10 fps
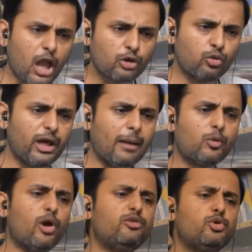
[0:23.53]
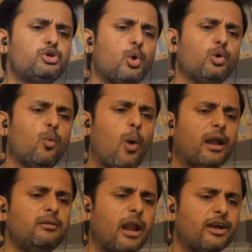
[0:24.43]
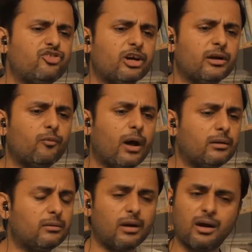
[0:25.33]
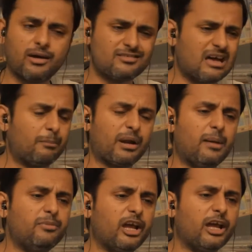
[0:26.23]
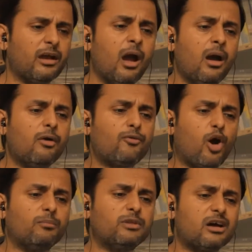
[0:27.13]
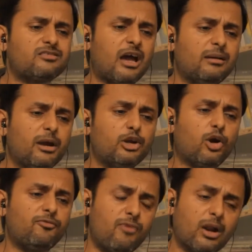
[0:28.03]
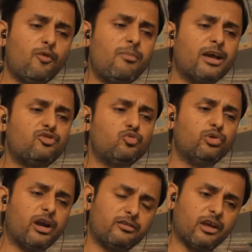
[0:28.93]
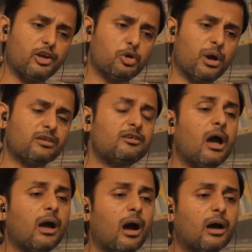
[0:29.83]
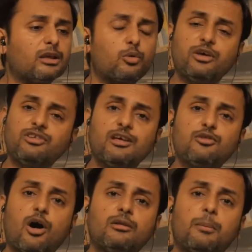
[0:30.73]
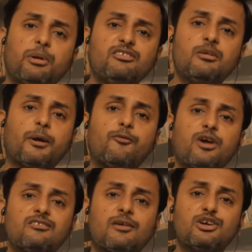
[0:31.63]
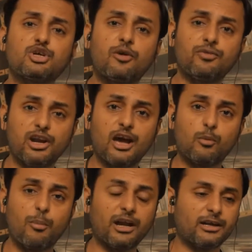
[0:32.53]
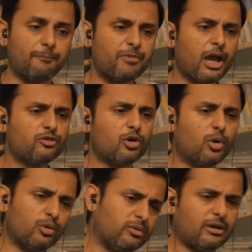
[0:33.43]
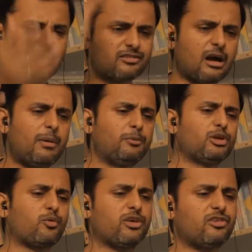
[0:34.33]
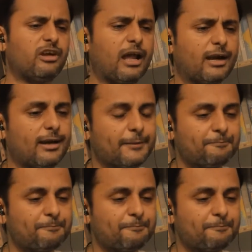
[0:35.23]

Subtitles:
Today I am going to show you one lecture, one example I am taking from the assignment of one of my students in US. The question is on the principle of conservation of linear momentum. So let's come up to the question directly.